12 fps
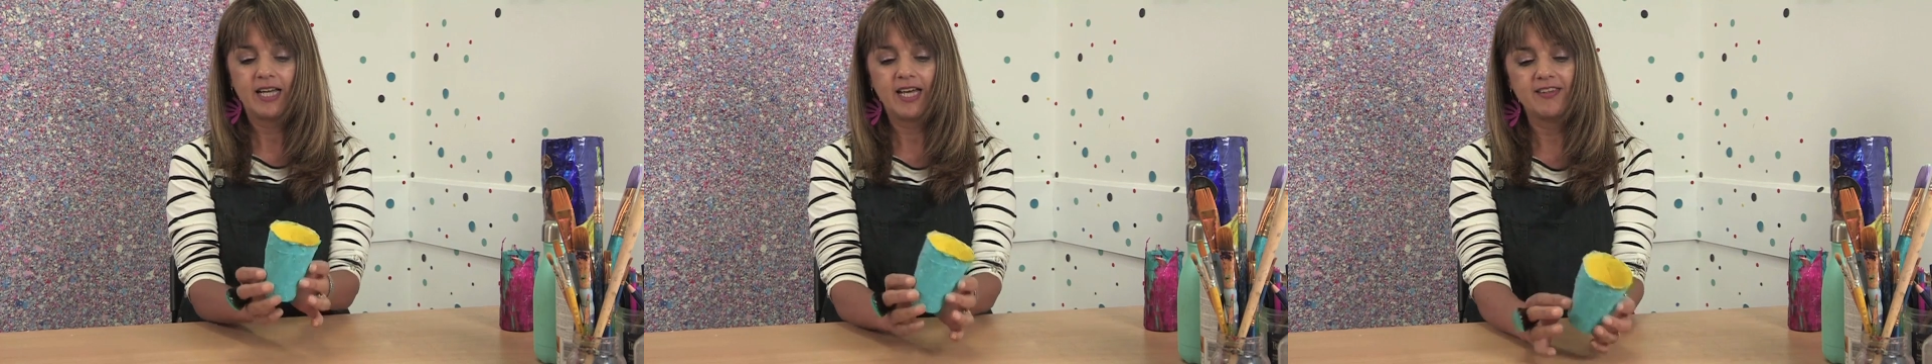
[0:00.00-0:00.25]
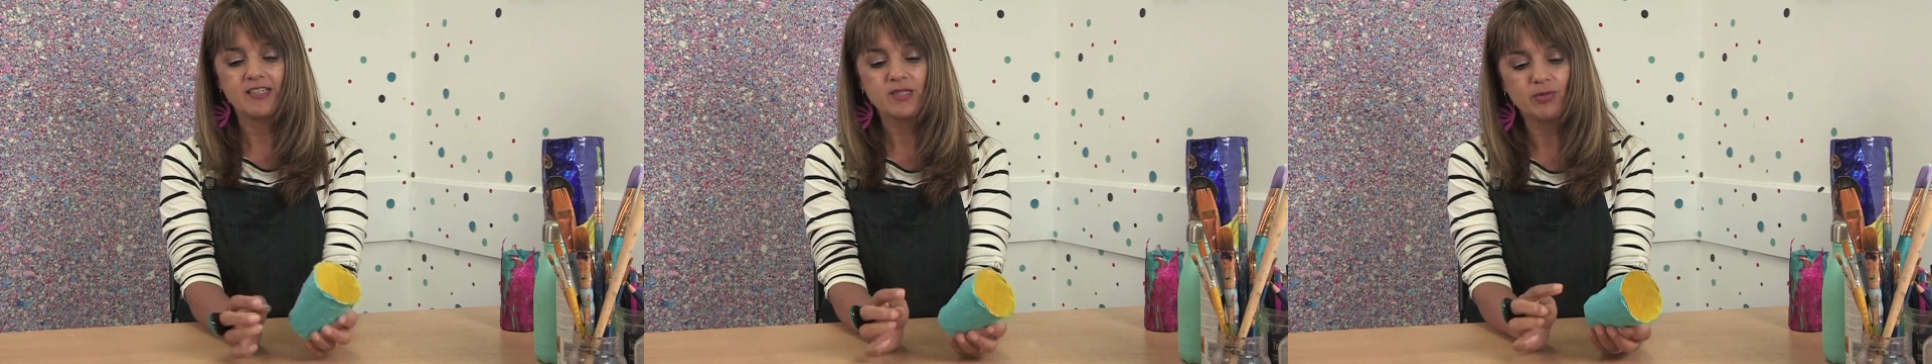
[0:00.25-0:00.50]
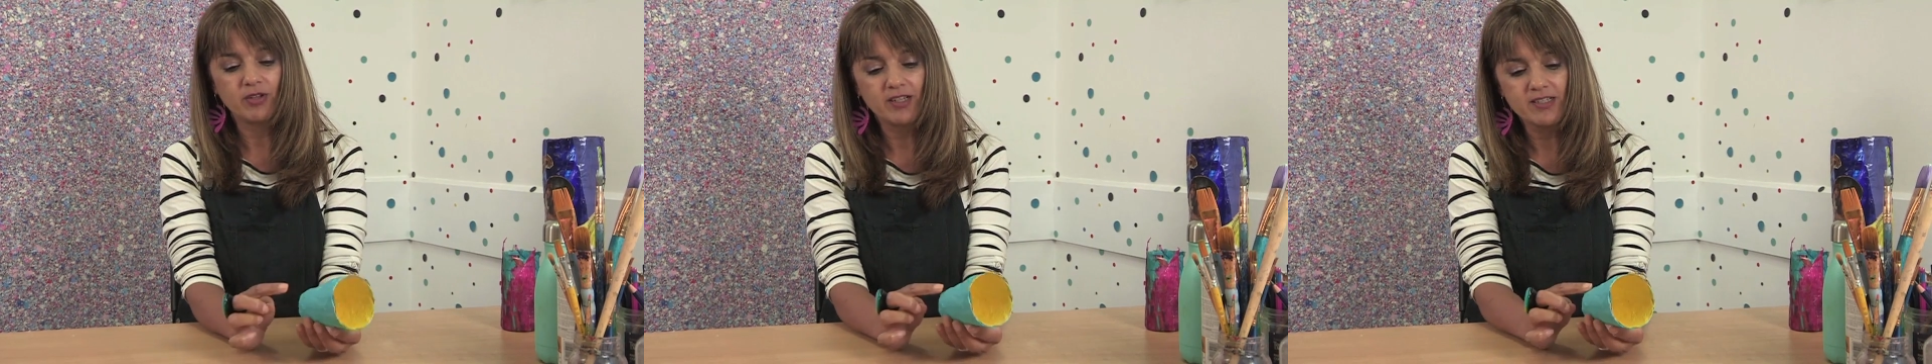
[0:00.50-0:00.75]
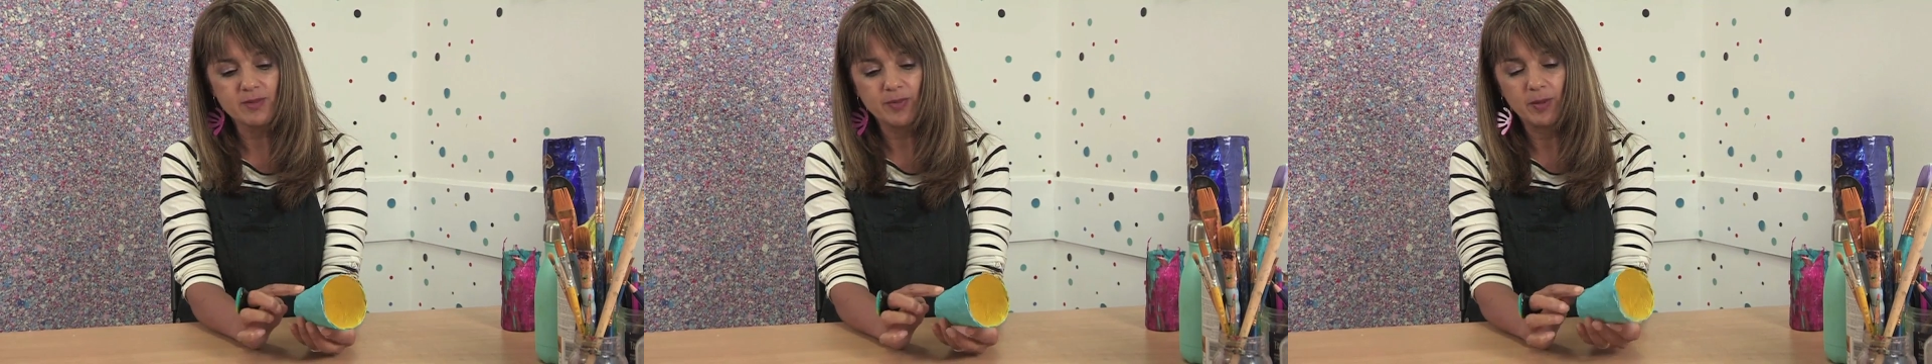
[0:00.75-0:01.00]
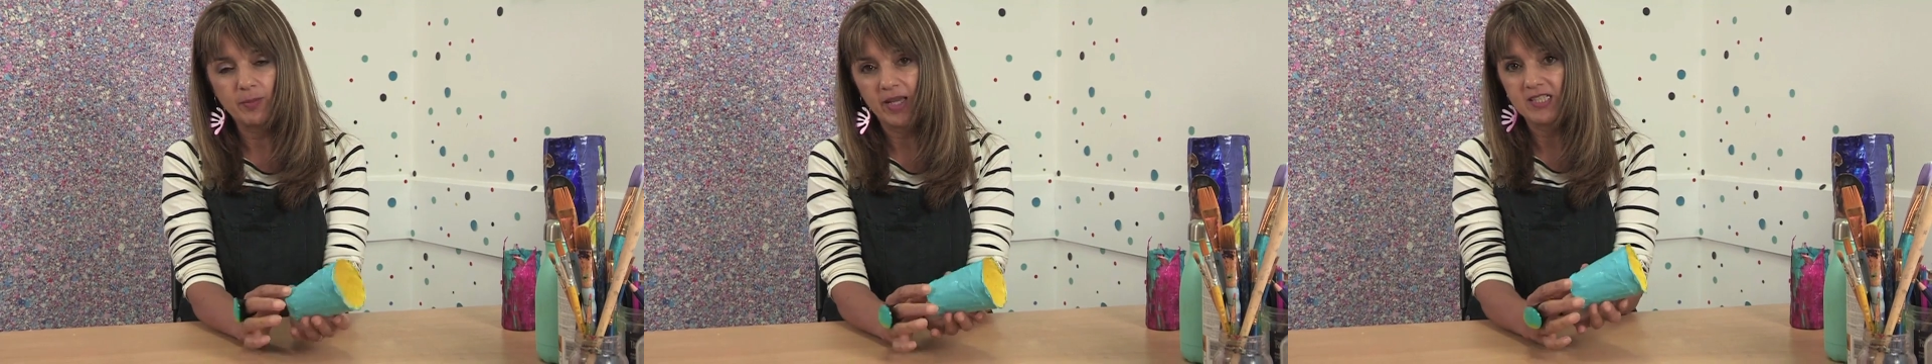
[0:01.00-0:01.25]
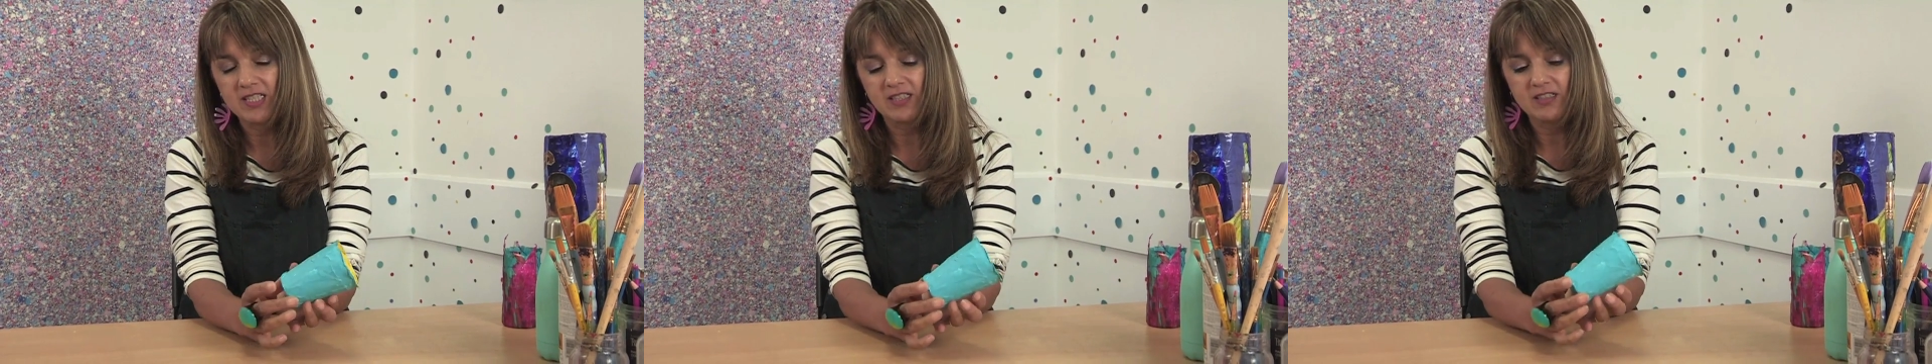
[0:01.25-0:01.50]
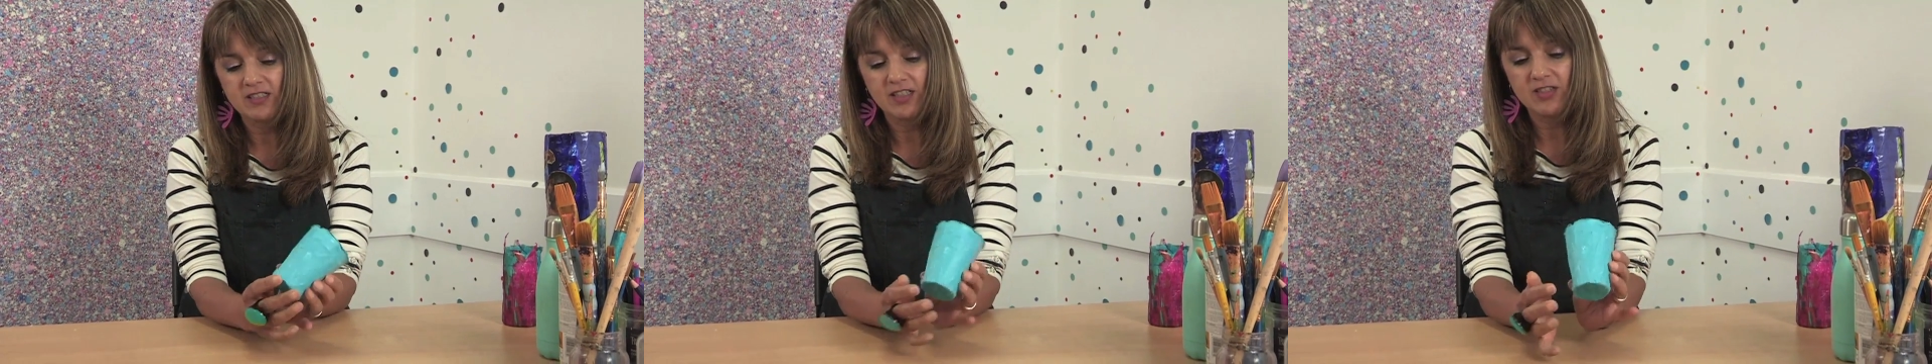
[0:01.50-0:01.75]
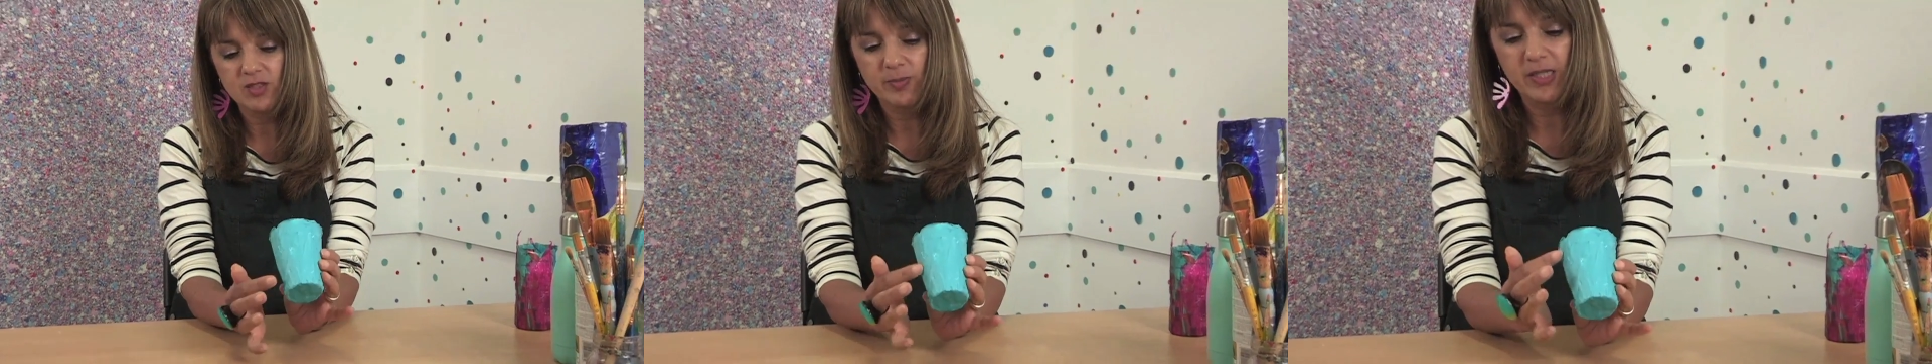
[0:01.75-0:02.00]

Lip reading: And this one has been painted, so I just